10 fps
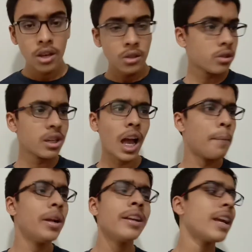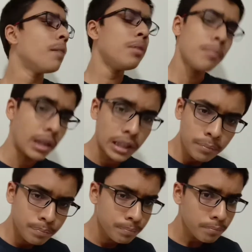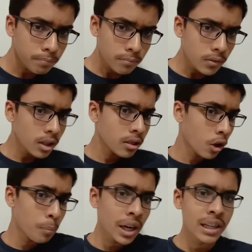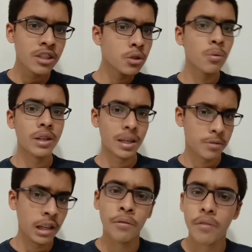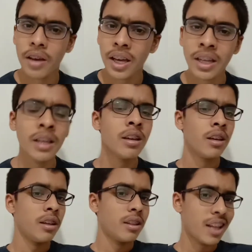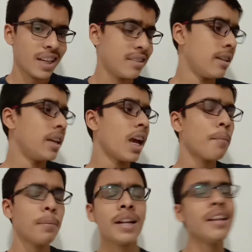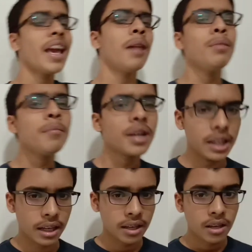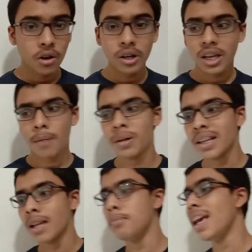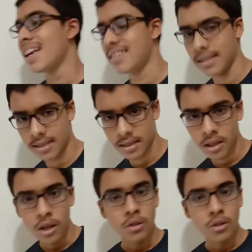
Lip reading: So capital can be money. Now pay attention to what I'm saying very nicely. Capital can be money or capital can be assets.